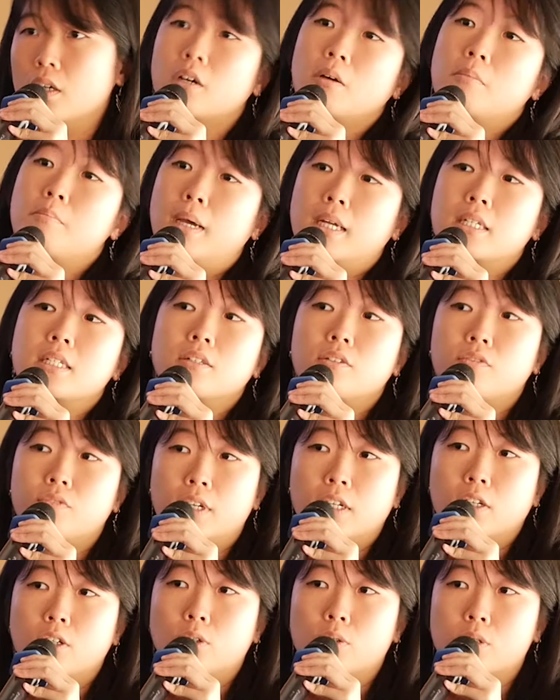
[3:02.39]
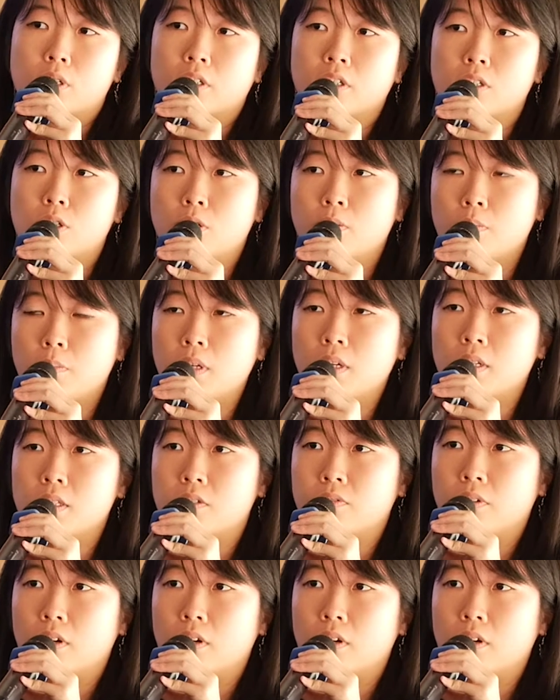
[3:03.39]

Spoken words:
combating fake news, because to me it's